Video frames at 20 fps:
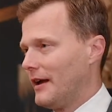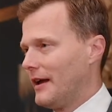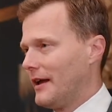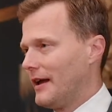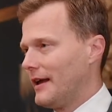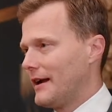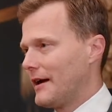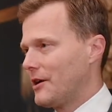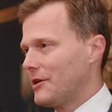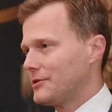
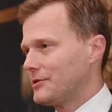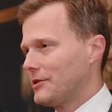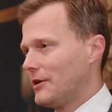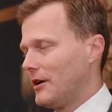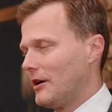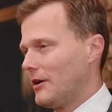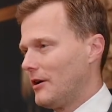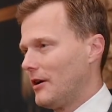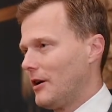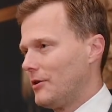And I
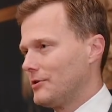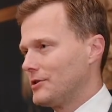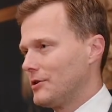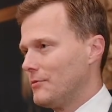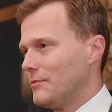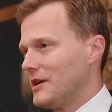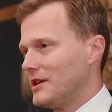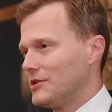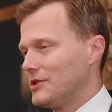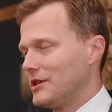
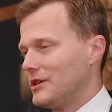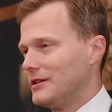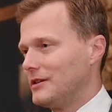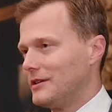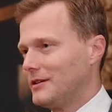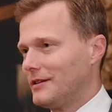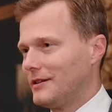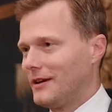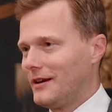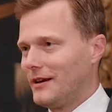also
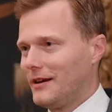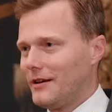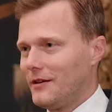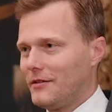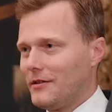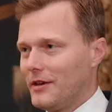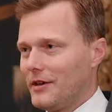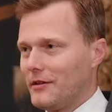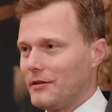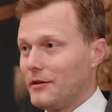mentioned
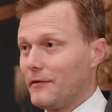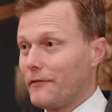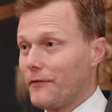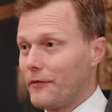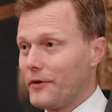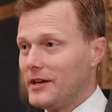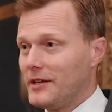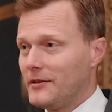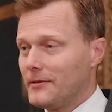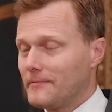the
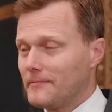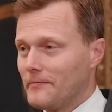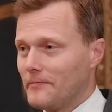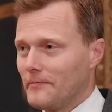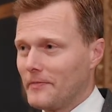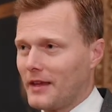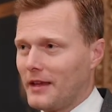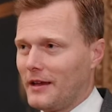freedom.